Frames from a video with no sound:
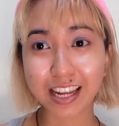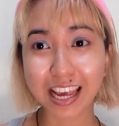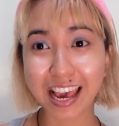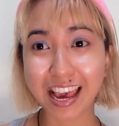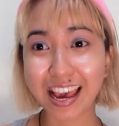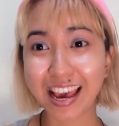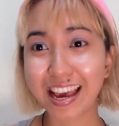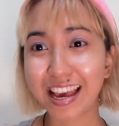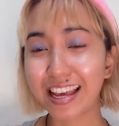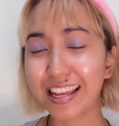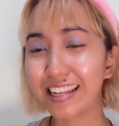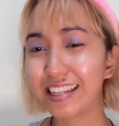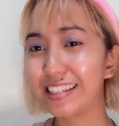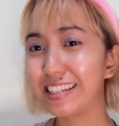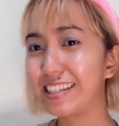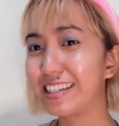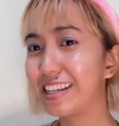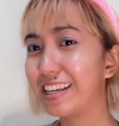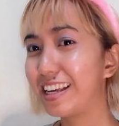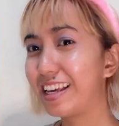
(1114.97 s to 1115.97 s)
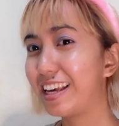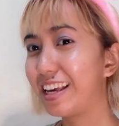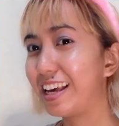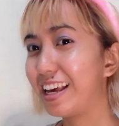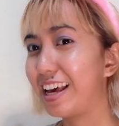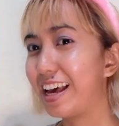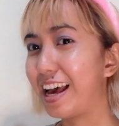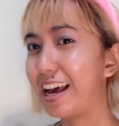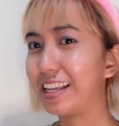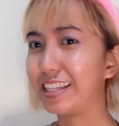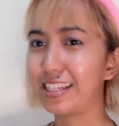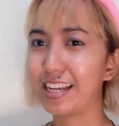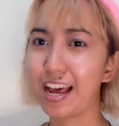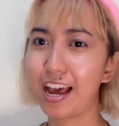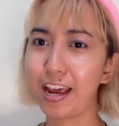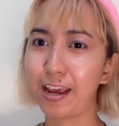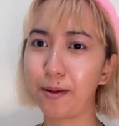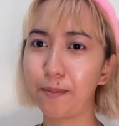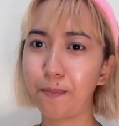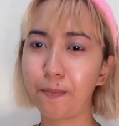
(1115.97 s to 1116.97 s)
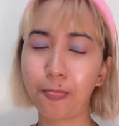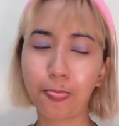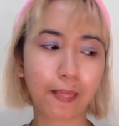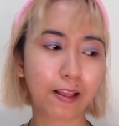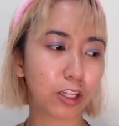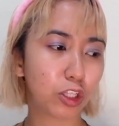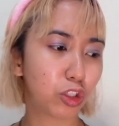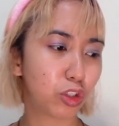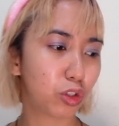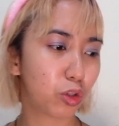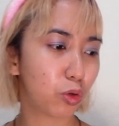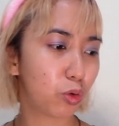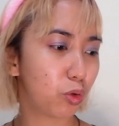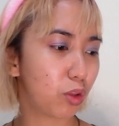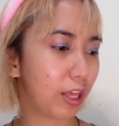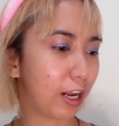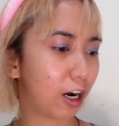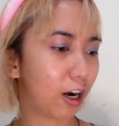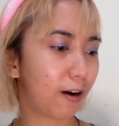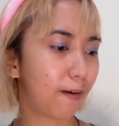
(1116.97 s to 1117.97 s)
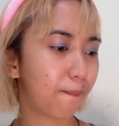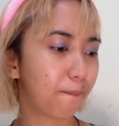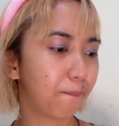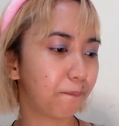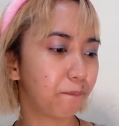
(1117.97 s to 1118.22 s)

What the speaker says: and a time. So there.